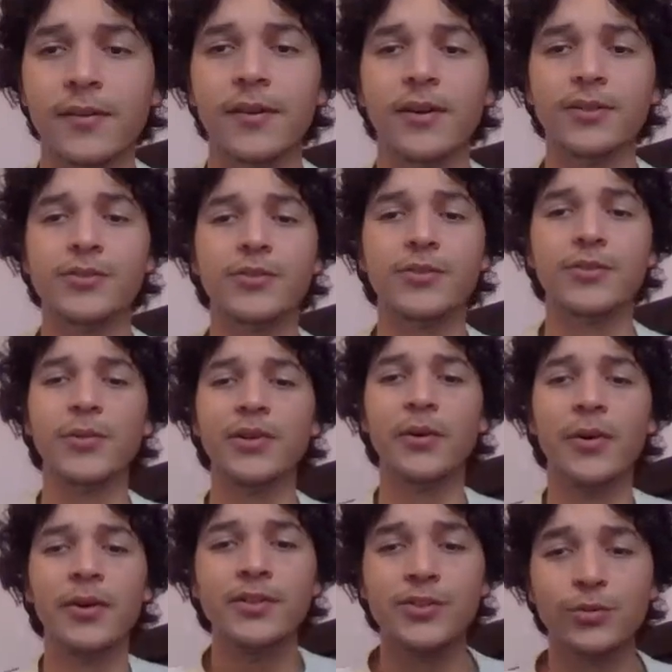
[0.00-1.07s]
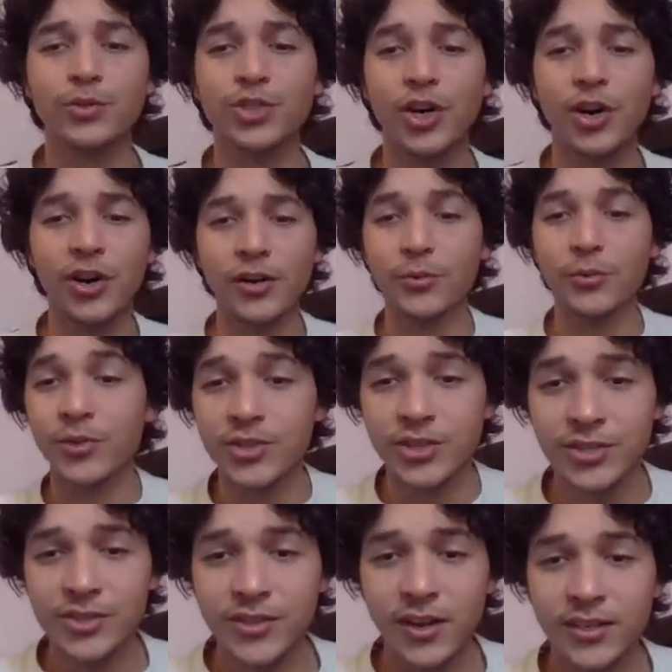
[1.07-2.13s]
All right, so there we go. So John with
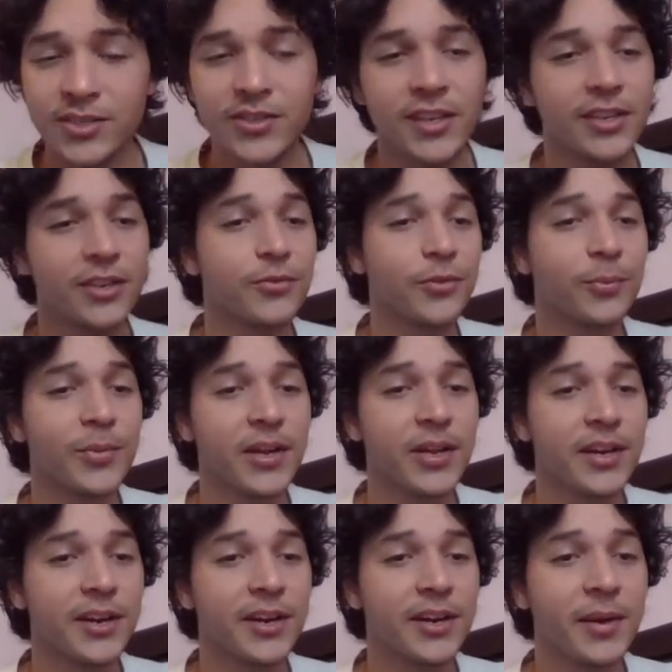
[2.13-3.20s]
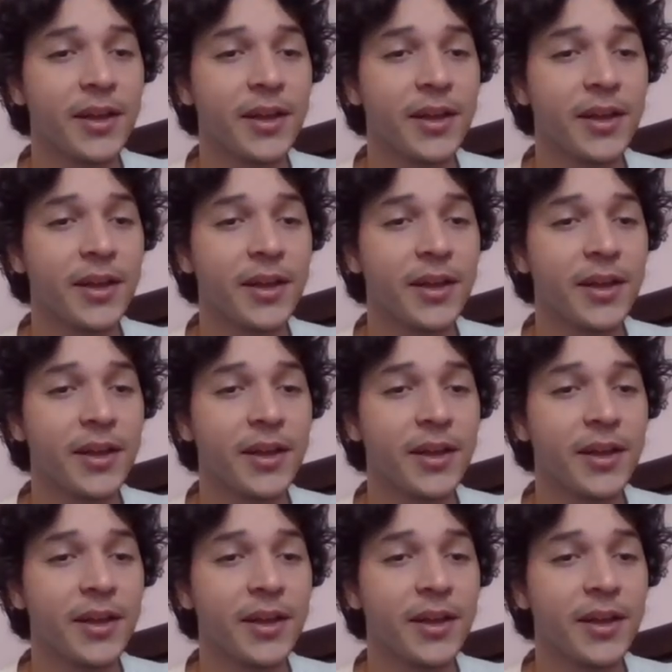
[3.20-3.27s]
Just Thoughts, thank you for being here, man.